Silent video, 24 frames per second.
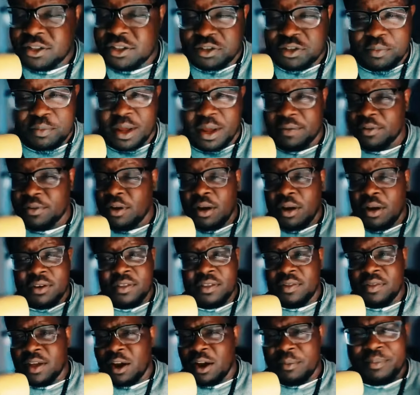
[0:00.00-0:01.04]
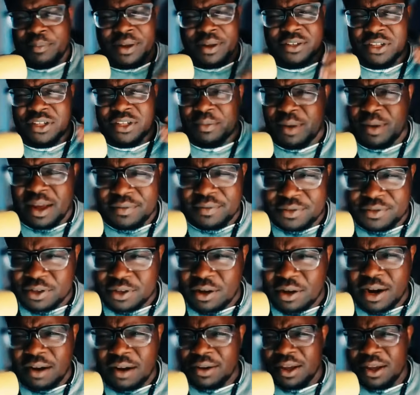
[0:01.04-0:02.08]
she may have gone to therapy. She may have
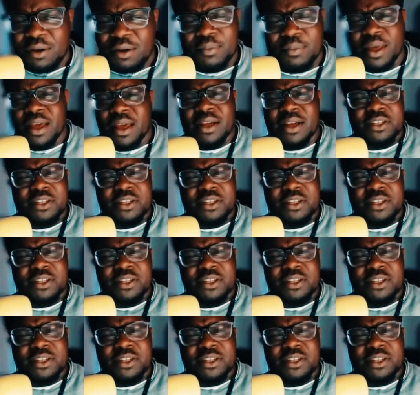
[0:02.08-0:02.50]
sought out help.